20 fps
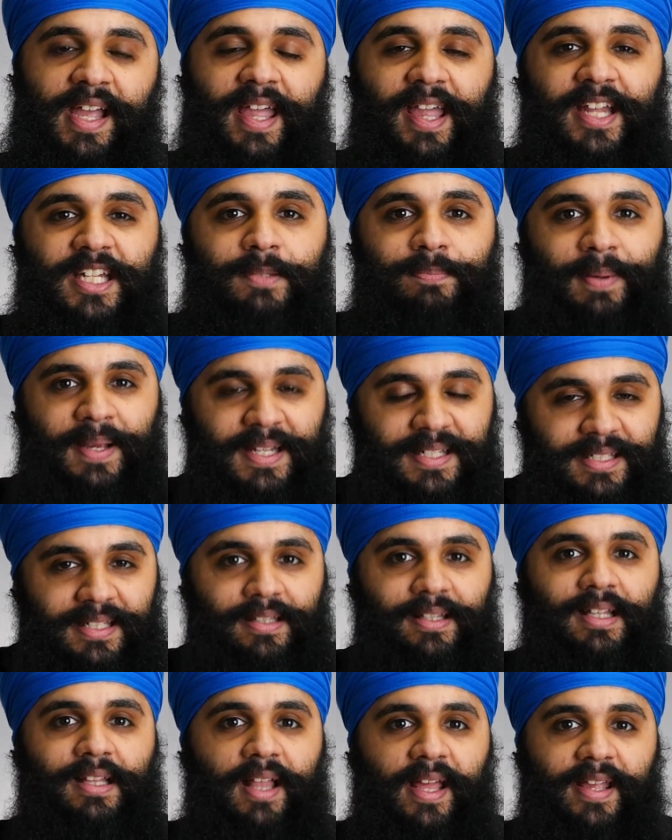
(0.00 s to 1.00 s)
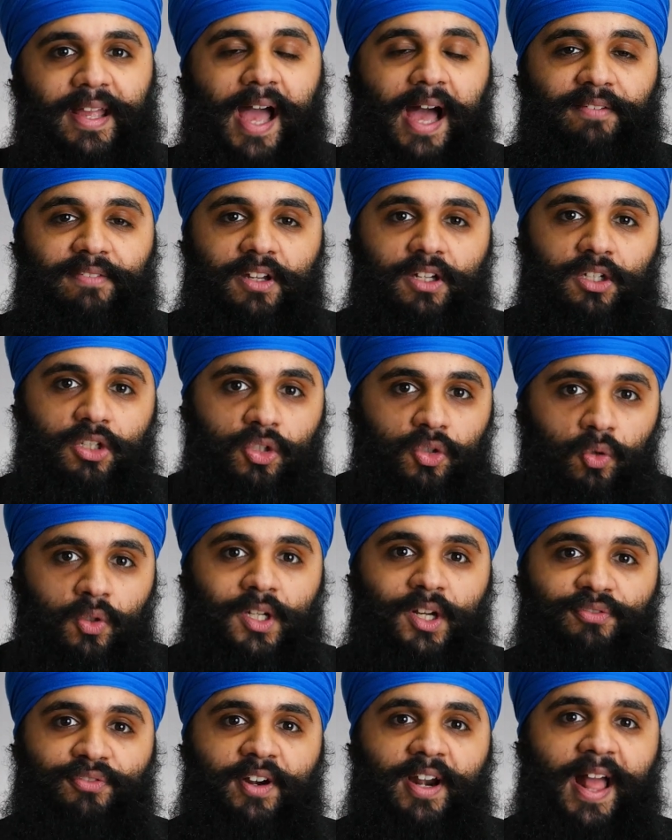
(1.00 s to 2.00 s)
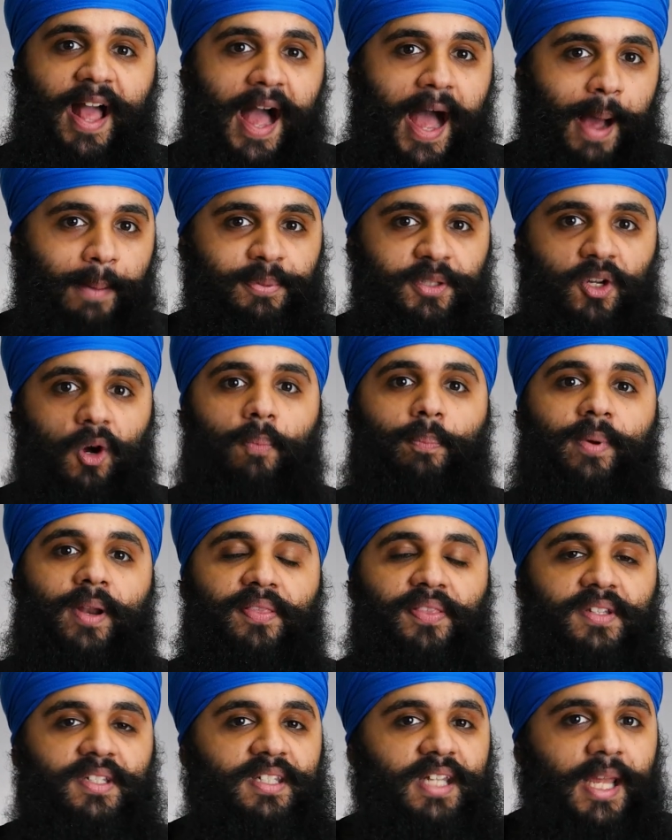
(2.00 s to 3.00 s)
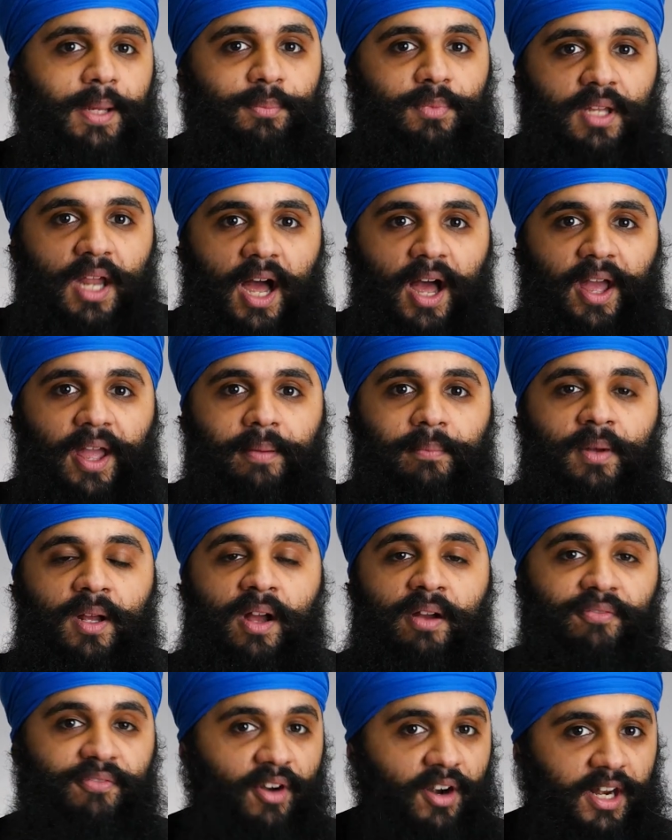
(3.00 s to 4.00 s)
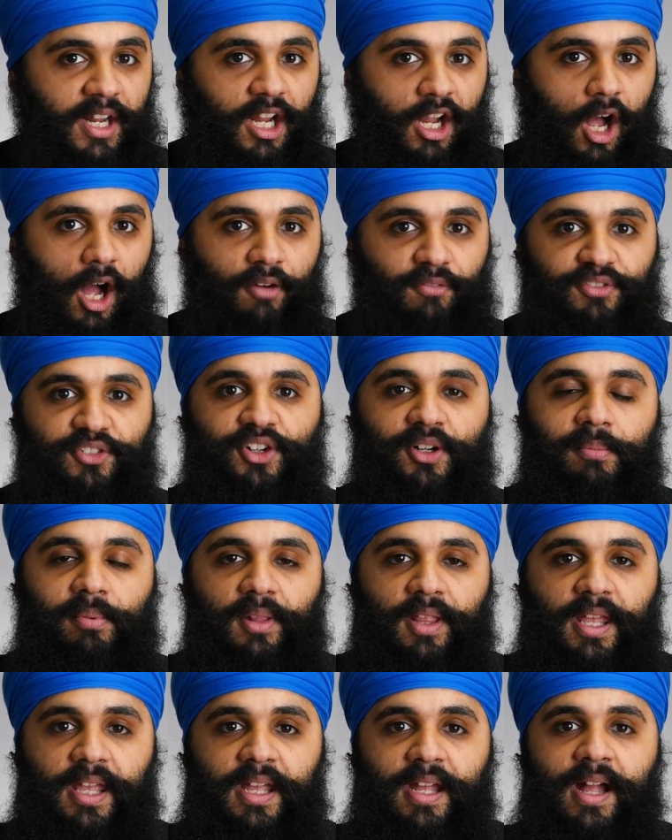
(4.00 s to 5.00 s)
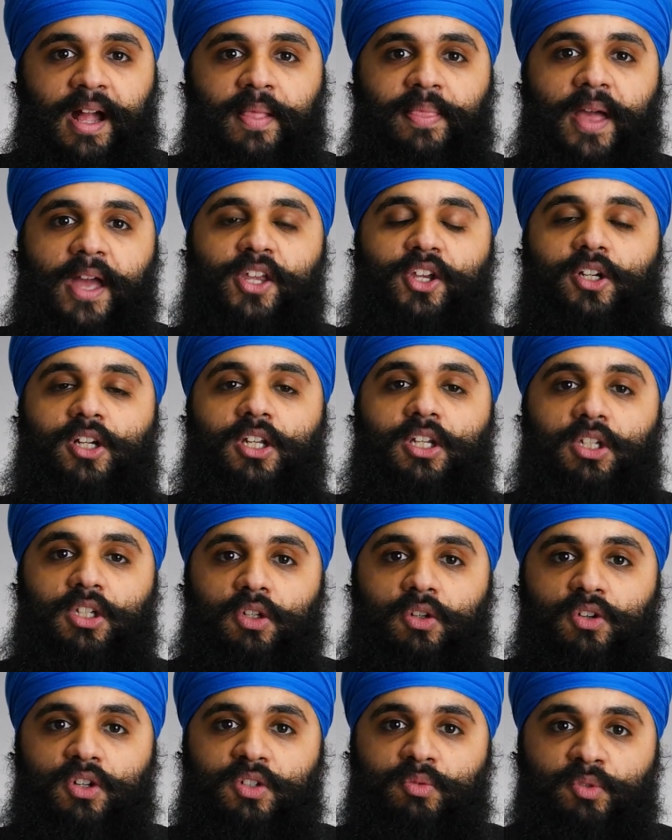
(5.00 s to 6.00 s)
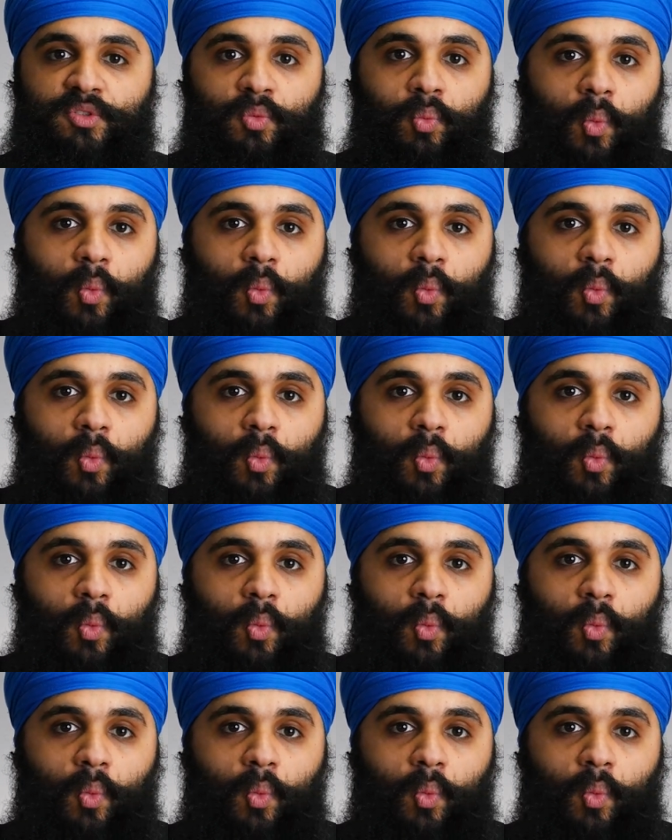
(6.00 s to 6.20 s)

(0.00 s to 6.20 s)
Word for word: It's basically like having two different apps open at the same time, very comfortably, that you can use with